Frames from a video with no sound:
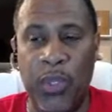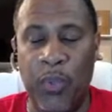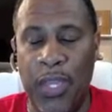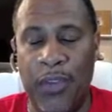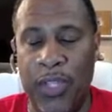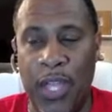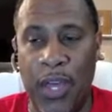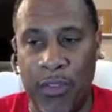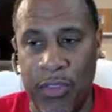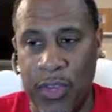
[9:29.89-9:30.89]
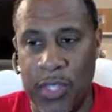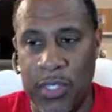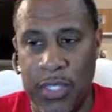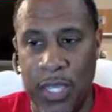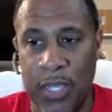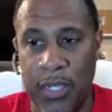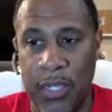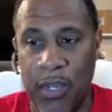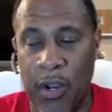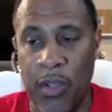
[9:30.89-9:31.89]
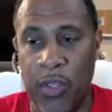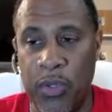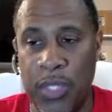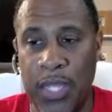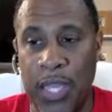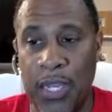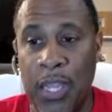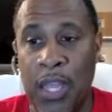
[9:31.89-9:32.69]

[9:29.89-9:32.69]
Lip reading: We have a lot of devices that are using that.